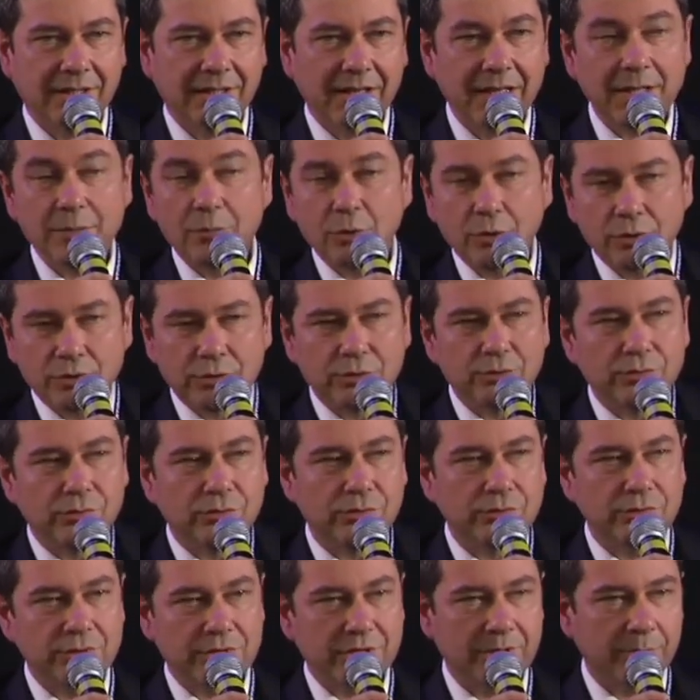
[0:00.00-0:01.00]
able
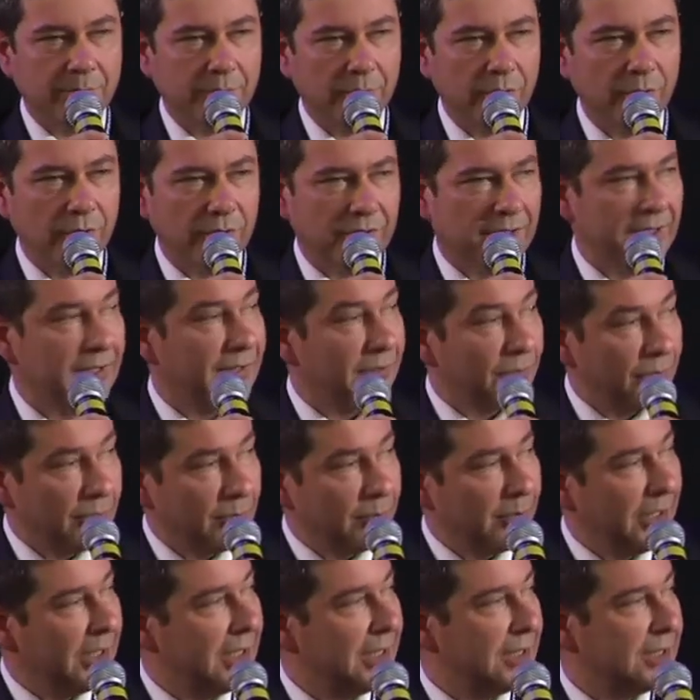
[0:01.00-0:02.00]
to support and
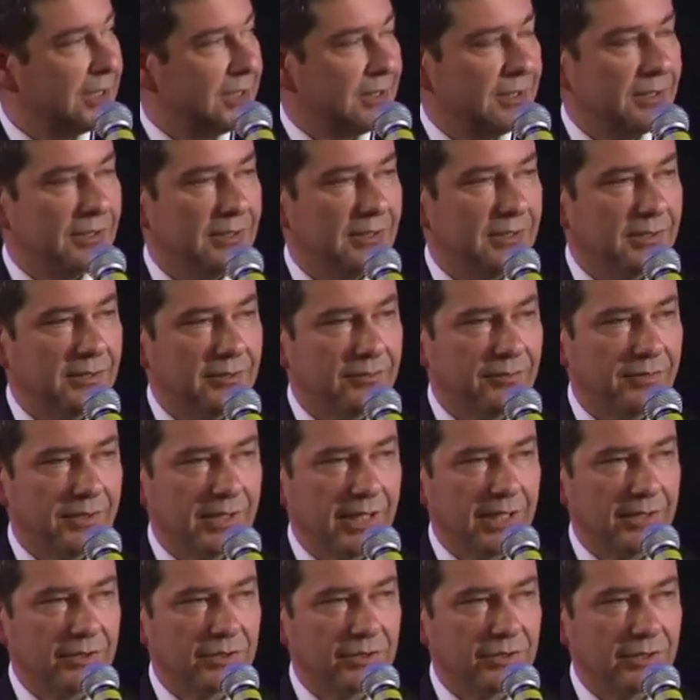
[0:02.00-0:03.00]
replace uh,
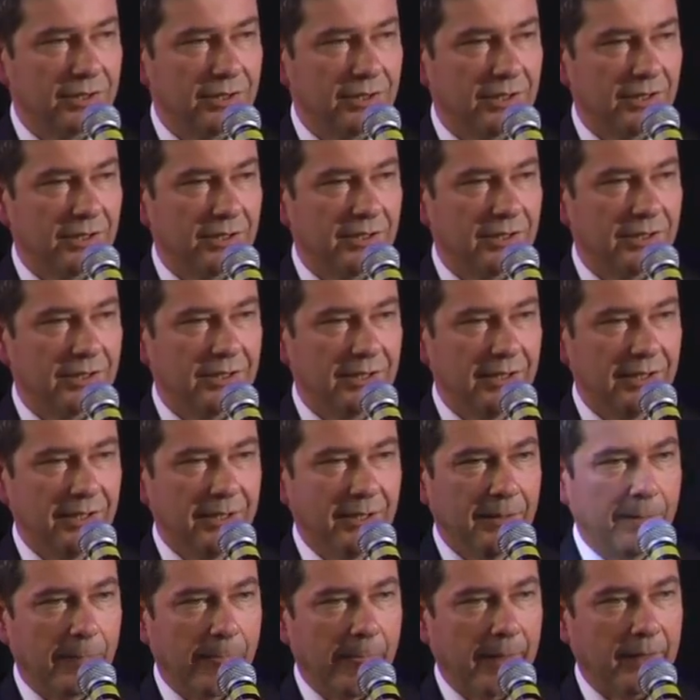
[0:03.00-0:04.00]
financial
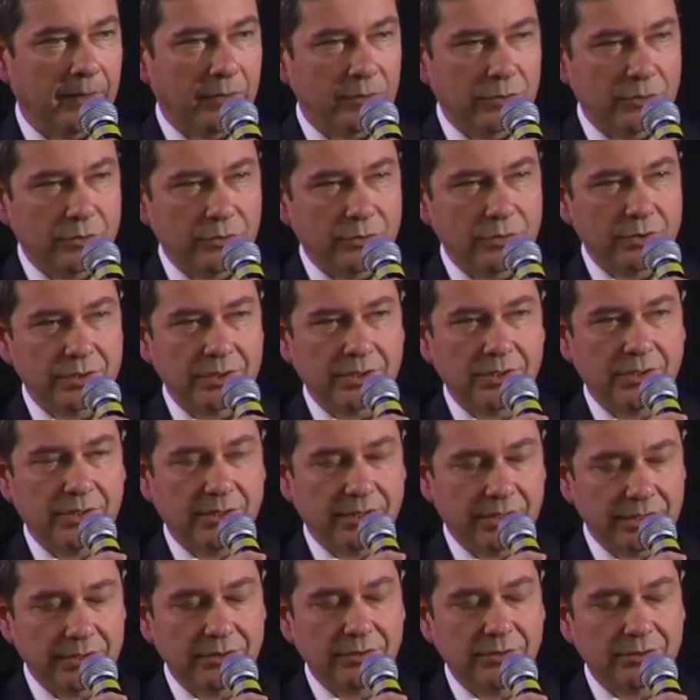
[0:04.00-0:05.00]
resource,
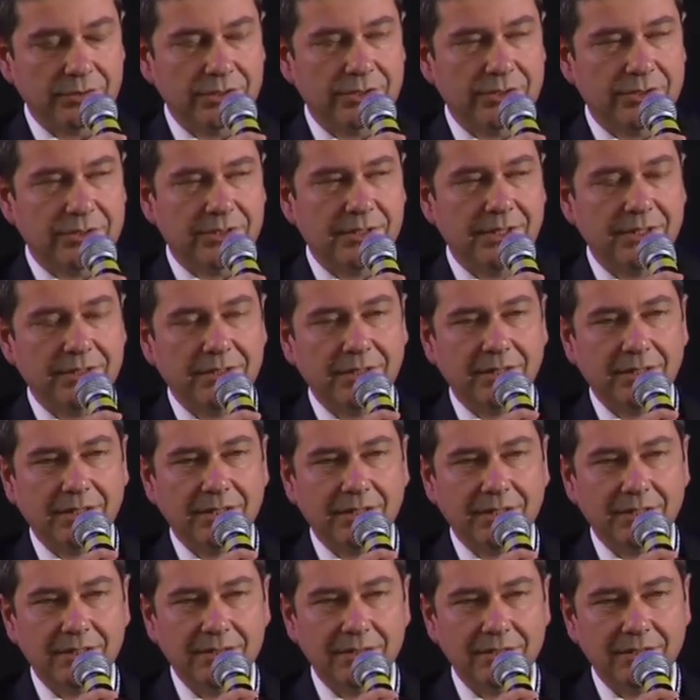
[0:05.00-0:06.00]
resources that
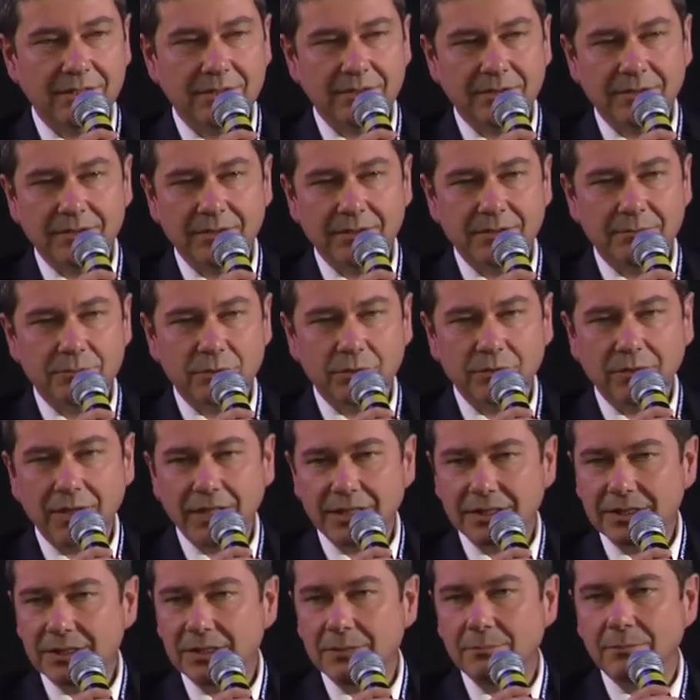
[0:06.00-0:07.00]
are uh,
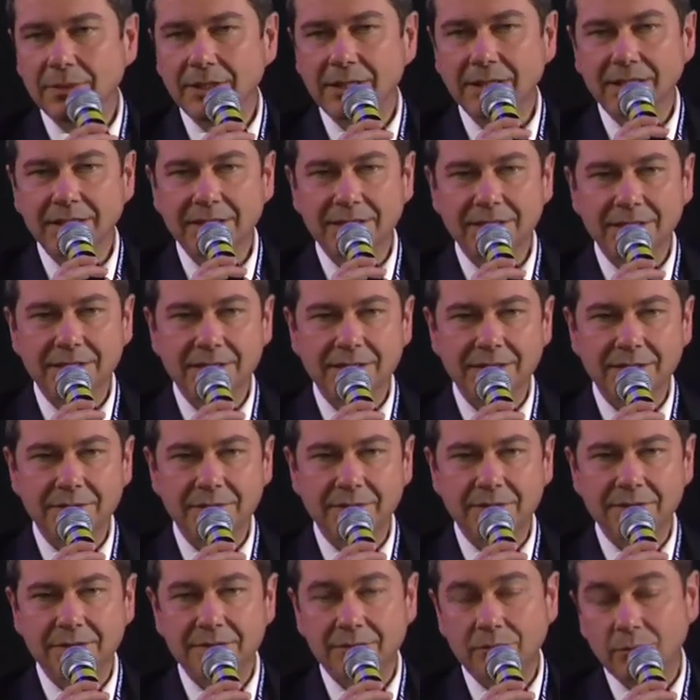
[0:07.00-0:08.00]
provided by,
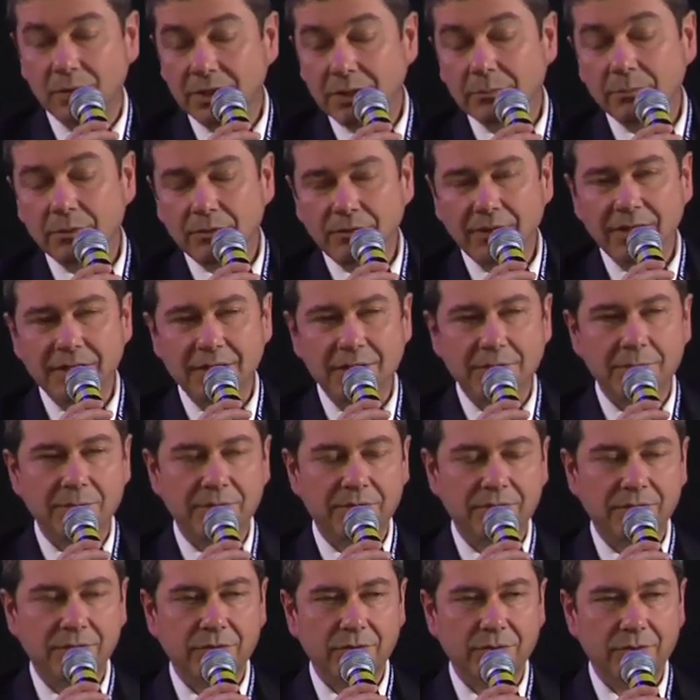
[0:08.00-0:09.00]
were provided
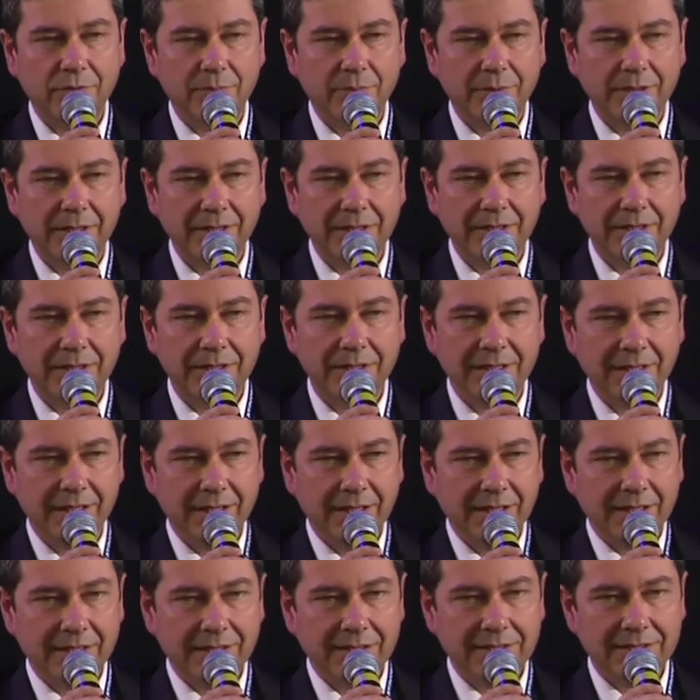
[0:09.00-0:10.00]
before by
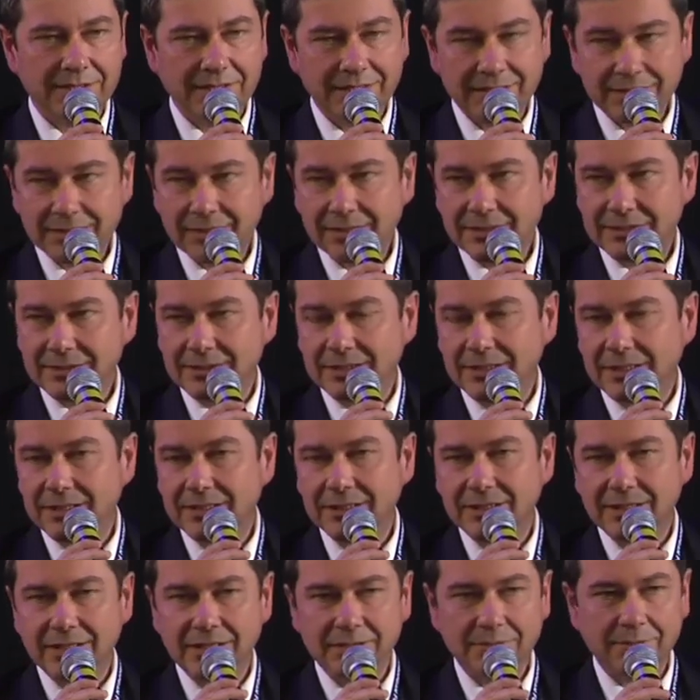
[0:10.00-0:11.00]
the central
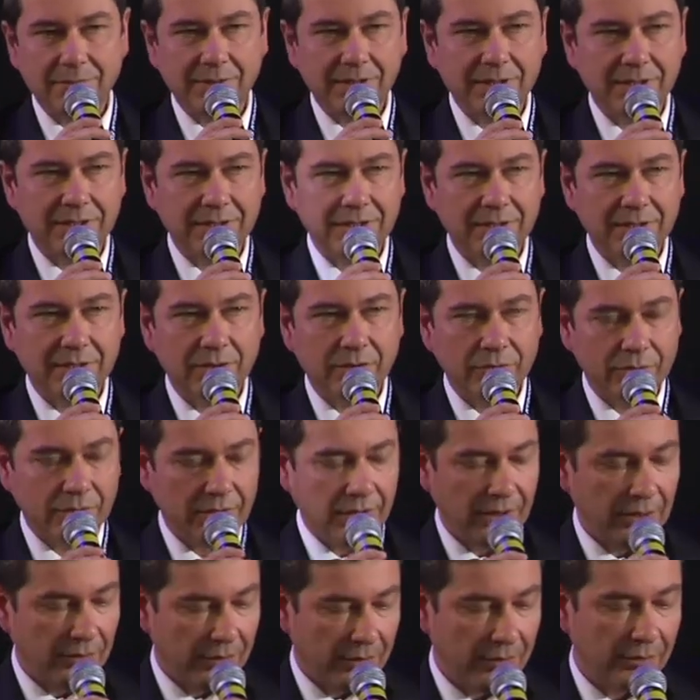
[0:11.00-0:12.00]
state and by
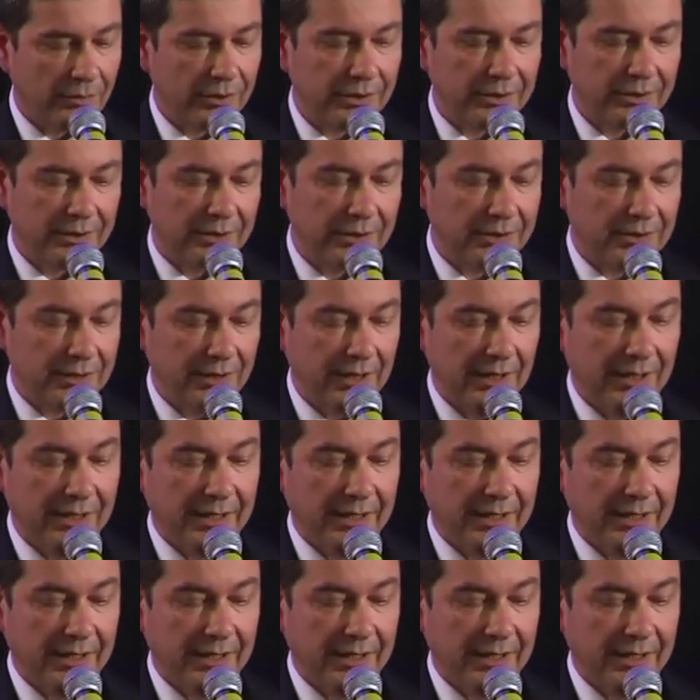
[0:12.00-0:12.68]
local authorities.